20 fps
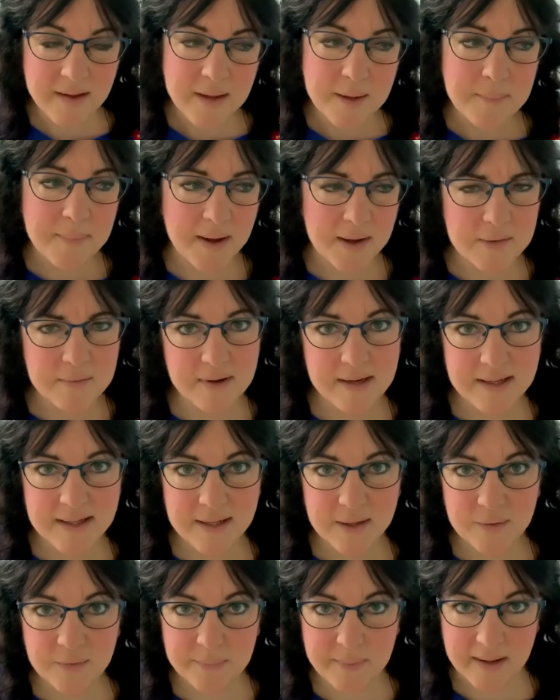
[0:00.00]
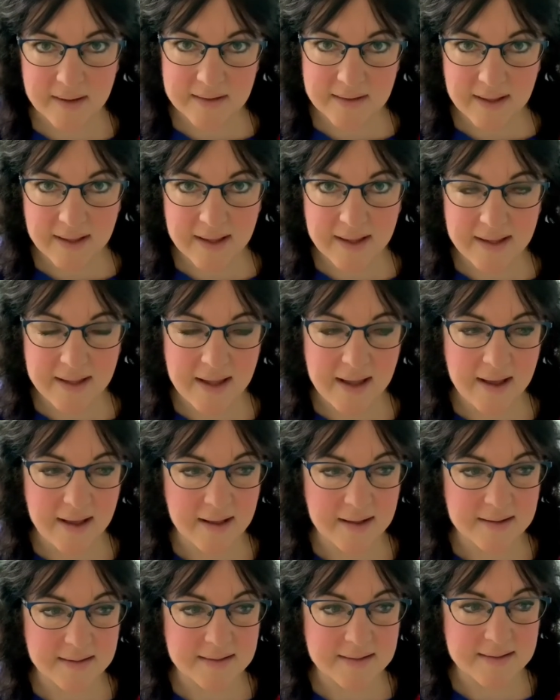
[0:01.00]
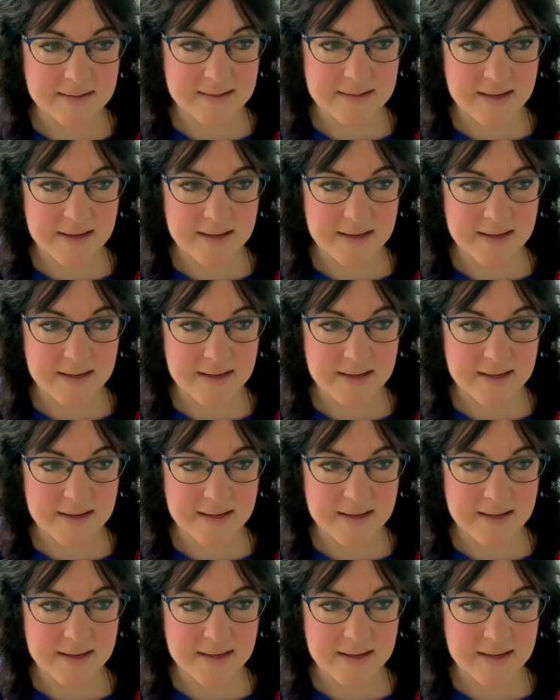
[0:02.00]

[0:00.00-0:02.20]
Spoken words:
But I really love ballet, and